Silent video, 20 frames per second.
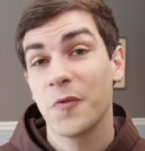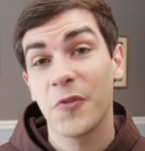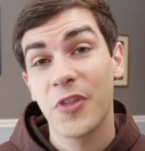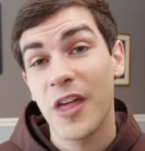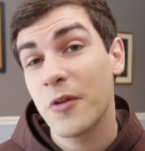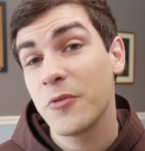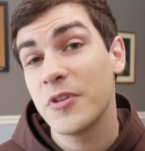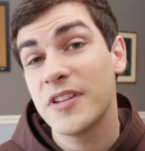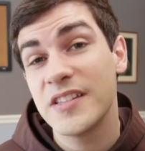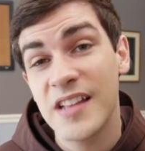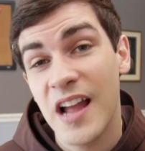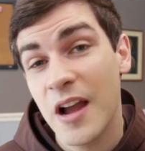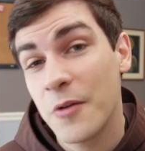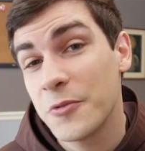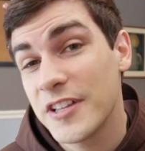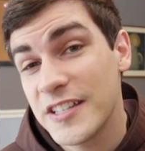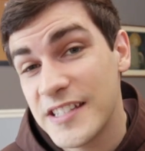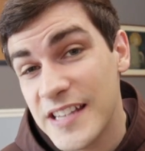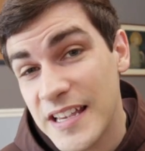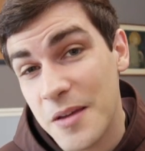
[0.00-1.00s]
For that reason, I
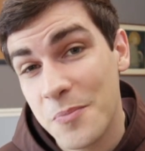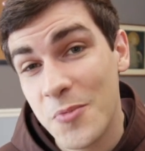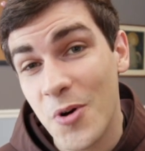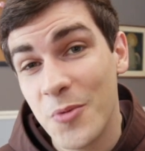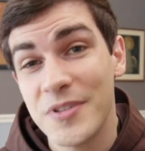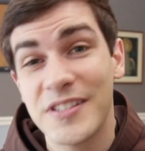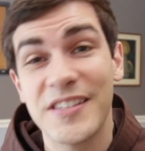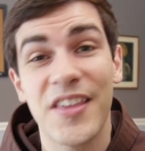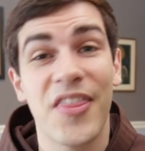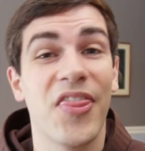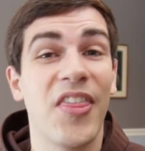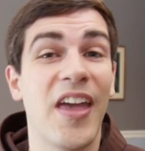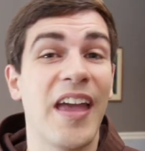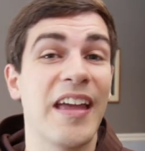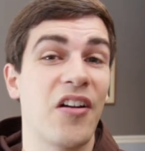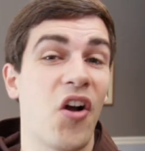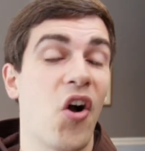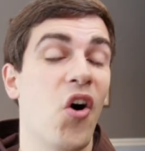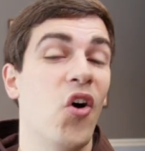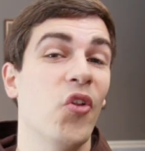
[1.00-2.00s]
want to take a moment to
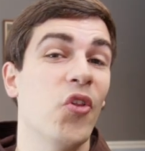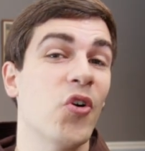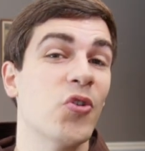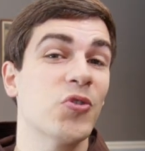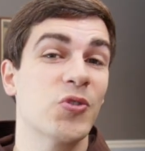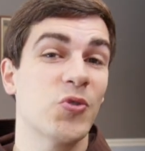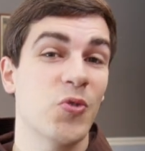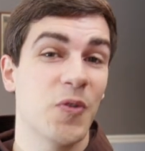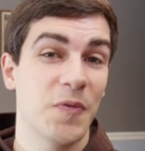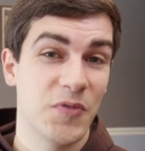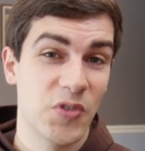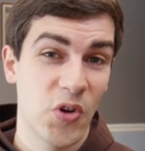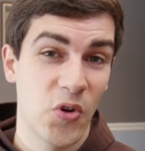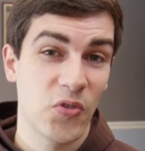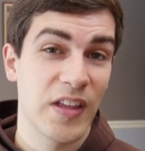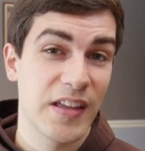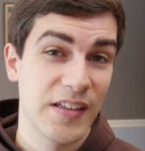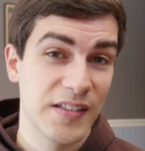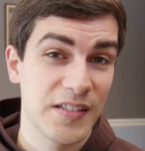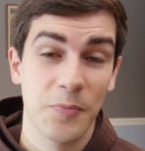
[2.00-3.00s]
thank all those who have
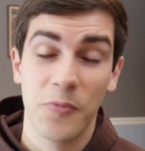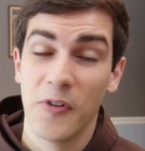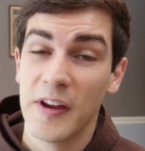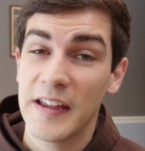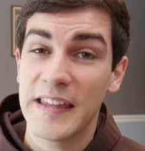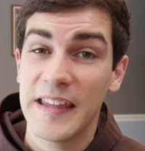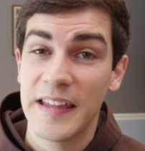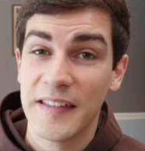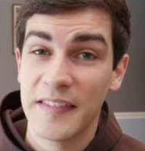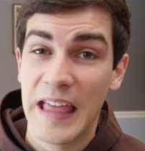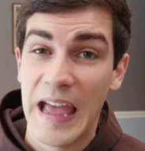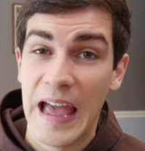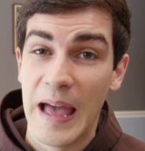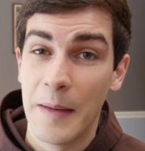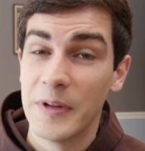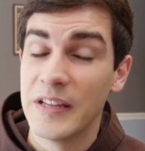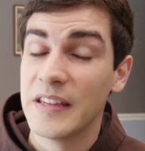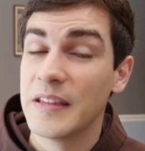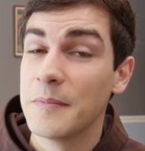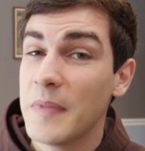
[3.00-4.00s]
donated to Breaking in the
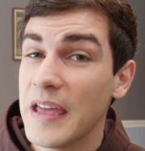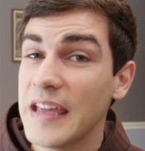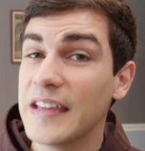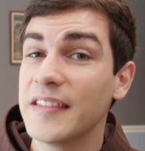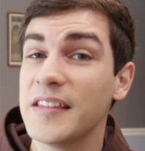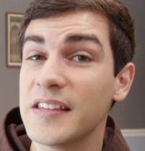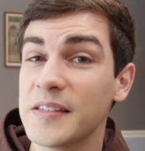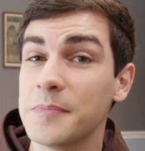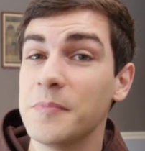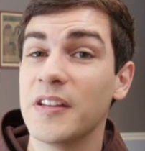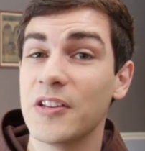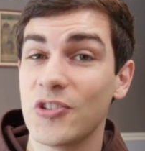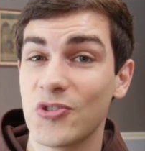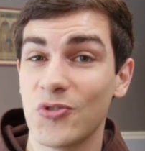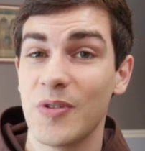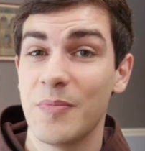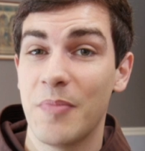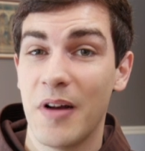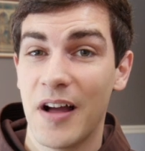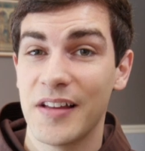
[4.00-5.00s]
Habit and make this
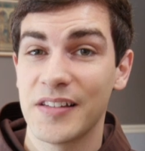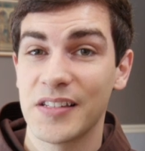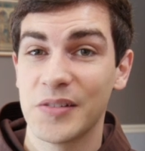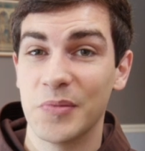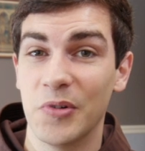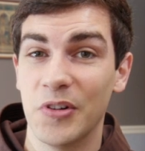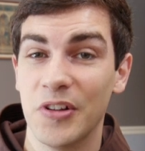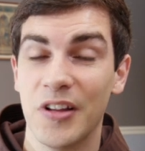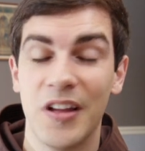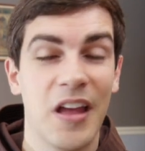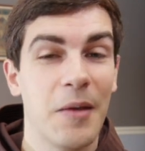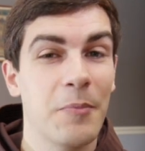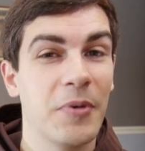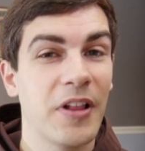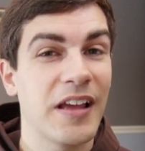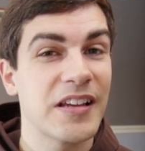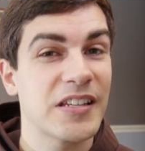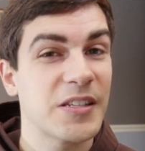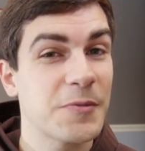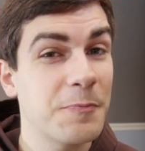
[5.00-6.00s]
ministry possible,
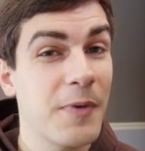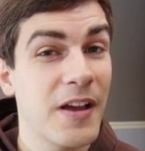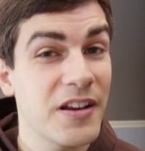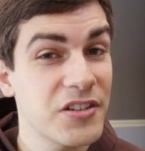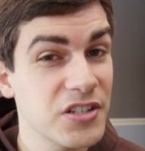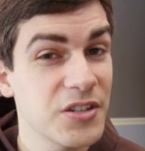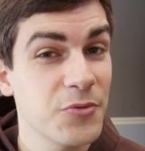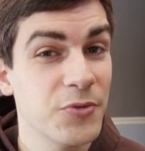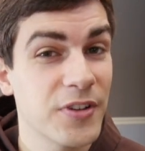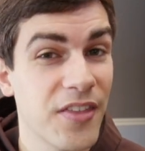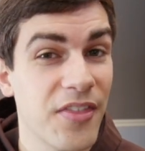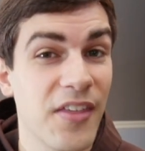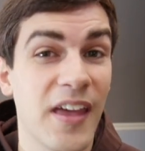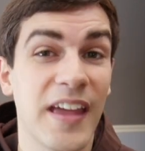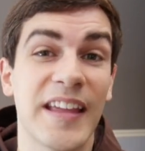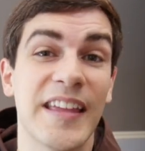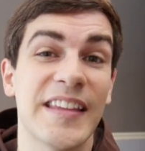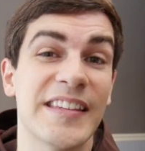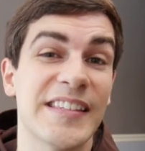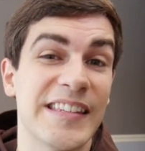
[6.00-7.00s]
but I especially want to
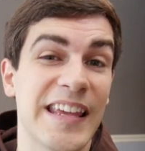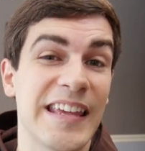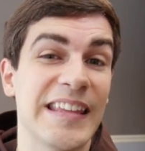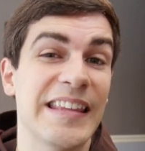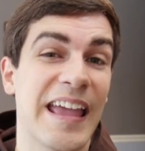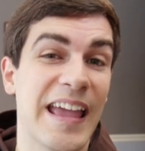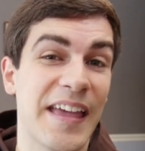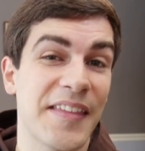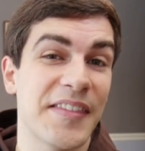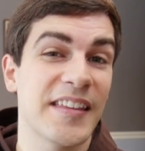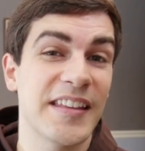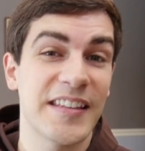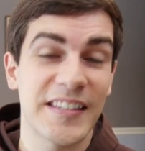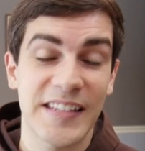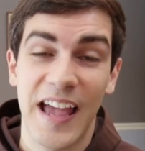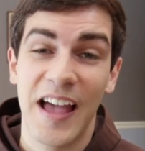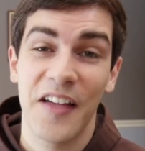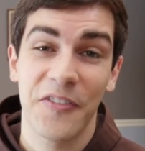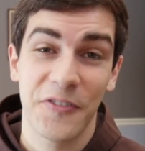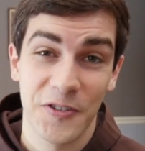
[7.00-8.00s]
thank St. Anthony's
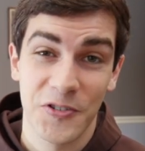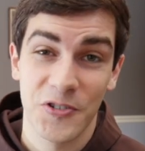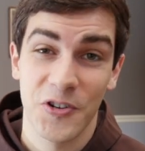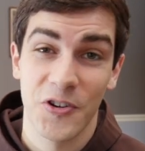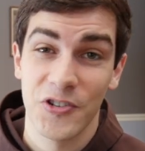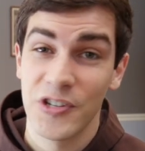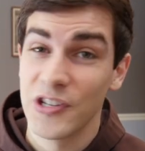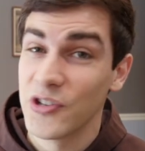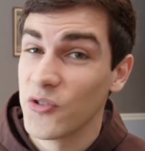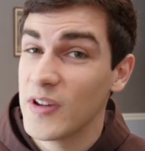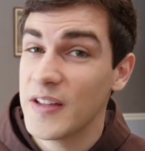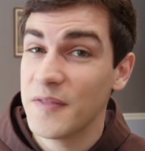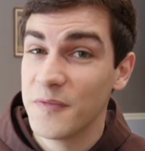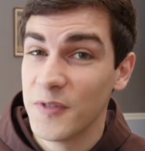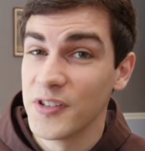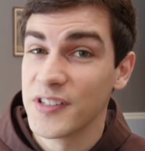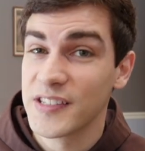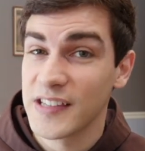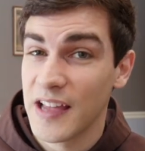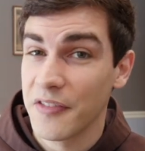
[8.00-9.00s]
Catholic Church in
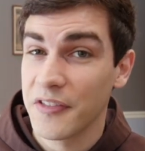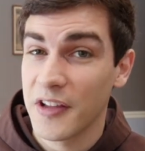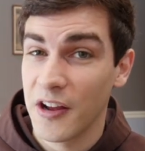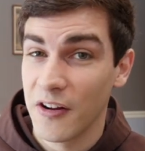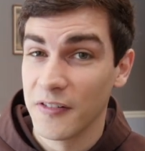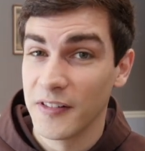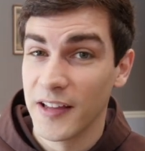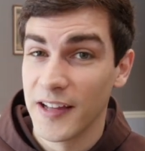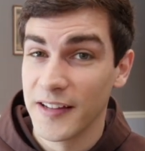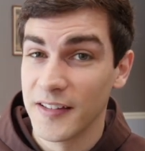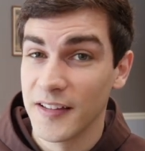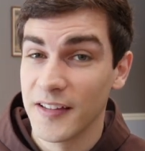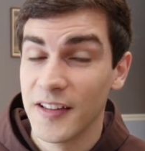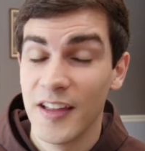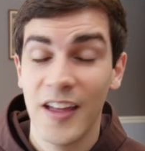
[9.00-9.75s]
Greenville, South Carolina.